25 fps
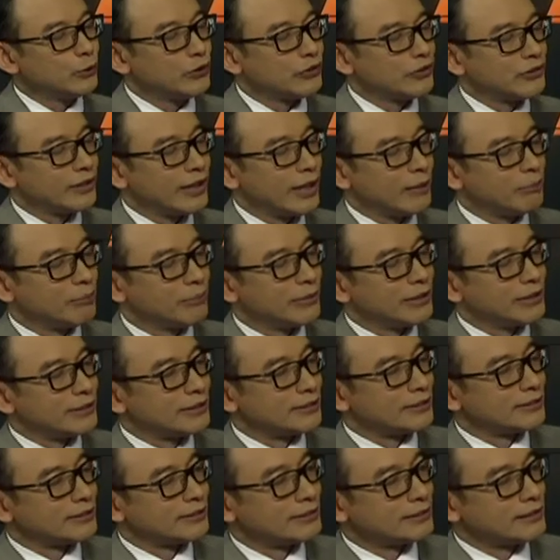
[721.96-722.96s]
with numbers.
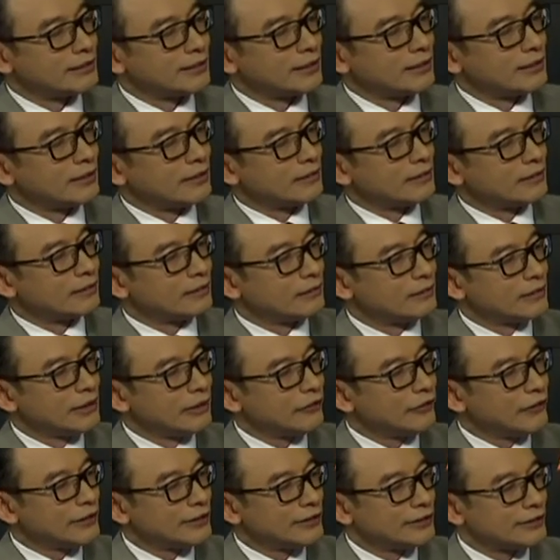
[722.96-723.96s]

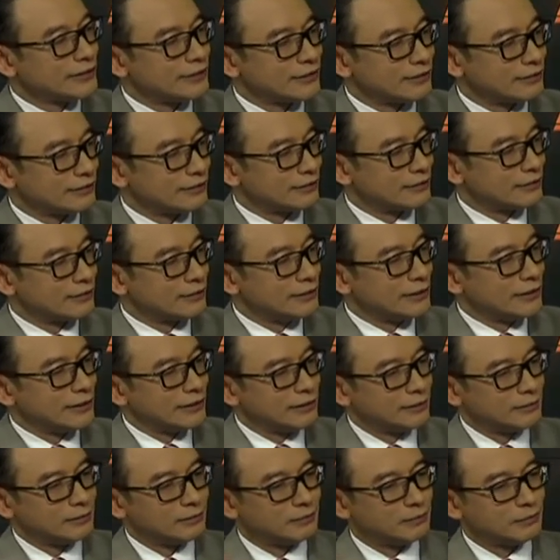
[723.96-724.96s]
Give us
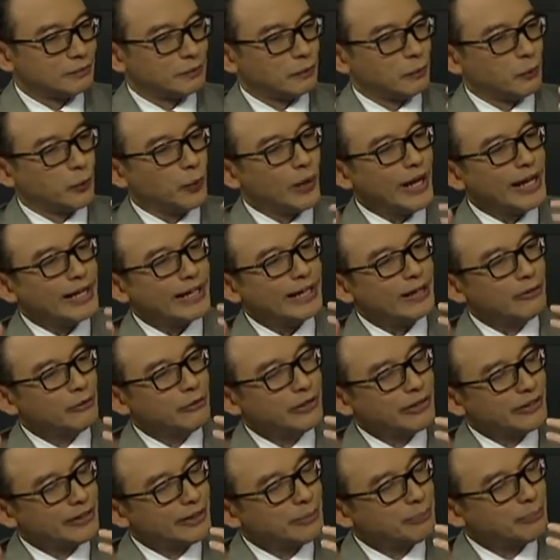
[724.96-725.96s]
where can we
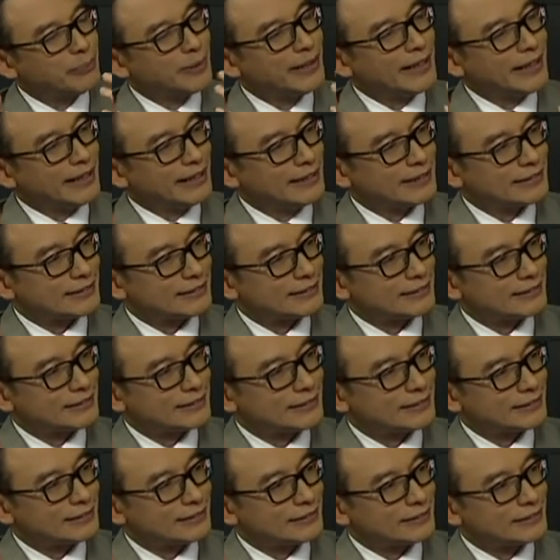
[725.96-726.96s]
replace
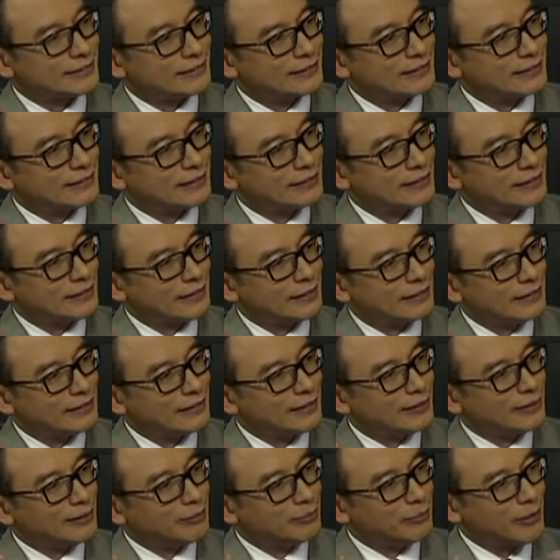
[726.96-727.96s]

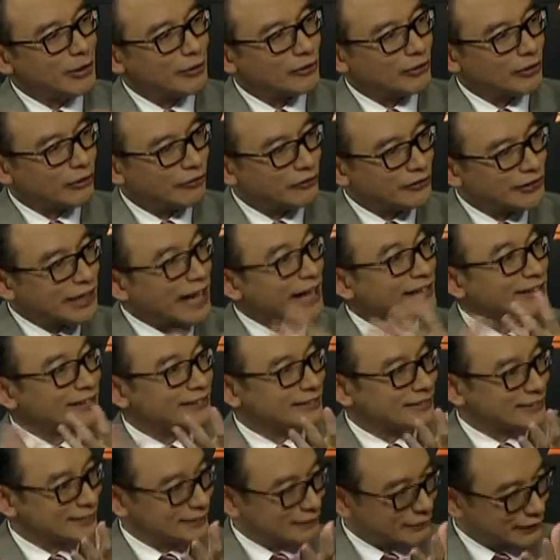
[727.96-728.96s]
the amount of
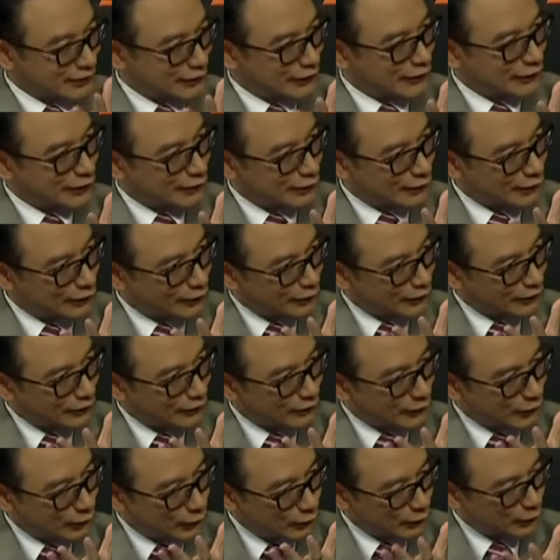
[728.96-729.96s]
tons we're going to
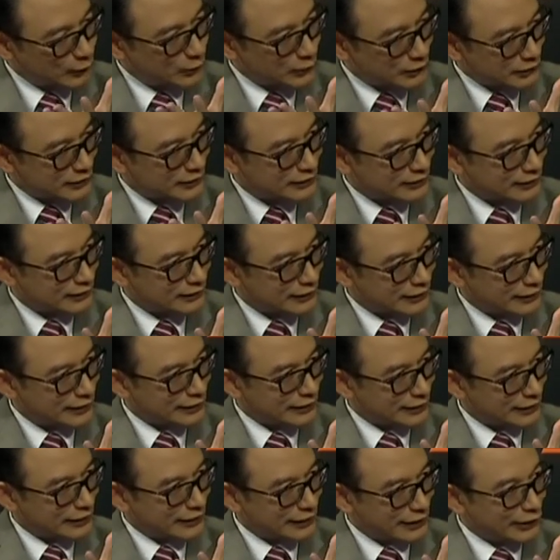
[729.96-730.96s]
lose in
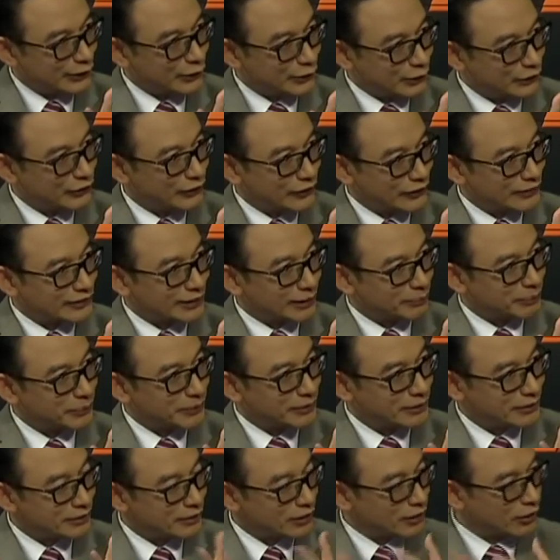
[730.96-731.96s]
EU, for
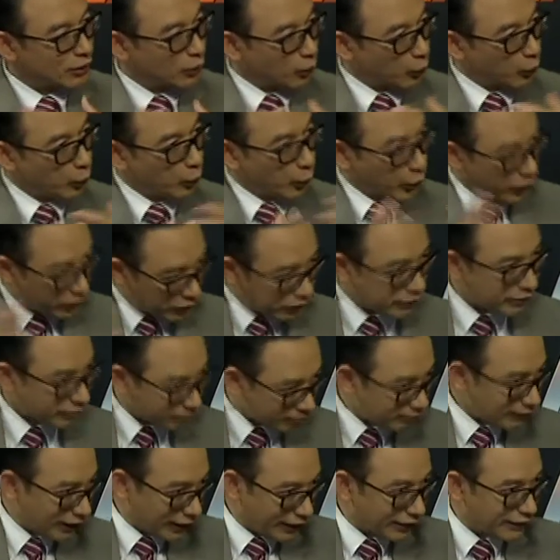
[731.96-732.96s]
example, with
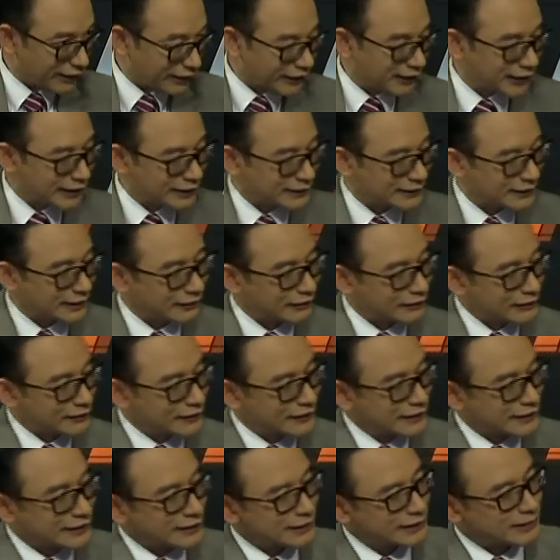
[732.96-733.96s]
other things that we've
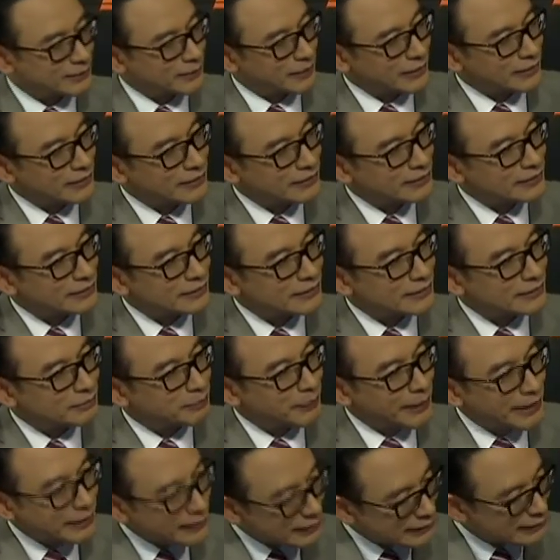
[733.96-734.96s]
discussed about.
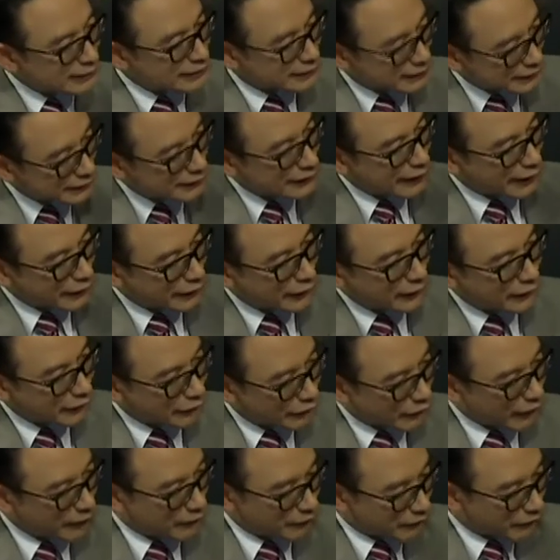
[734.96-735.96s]
Paint us the scenario
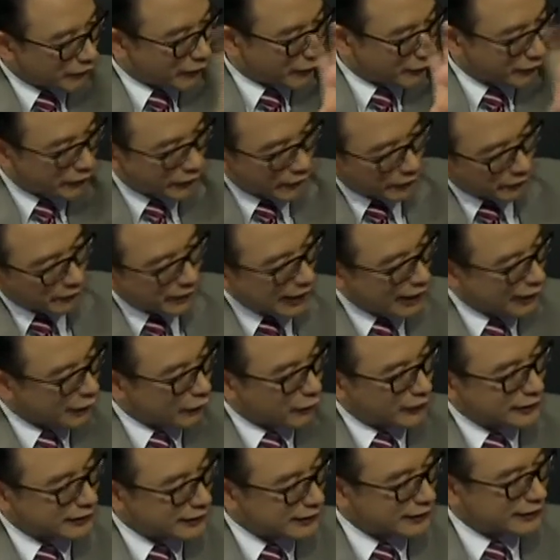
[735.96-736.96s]
from that
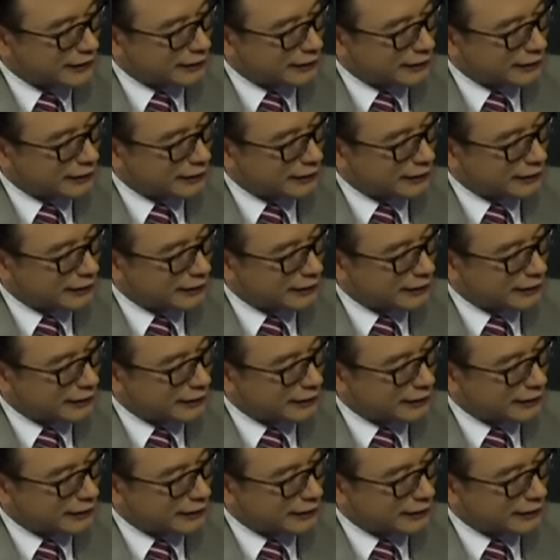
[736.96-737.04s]
quantity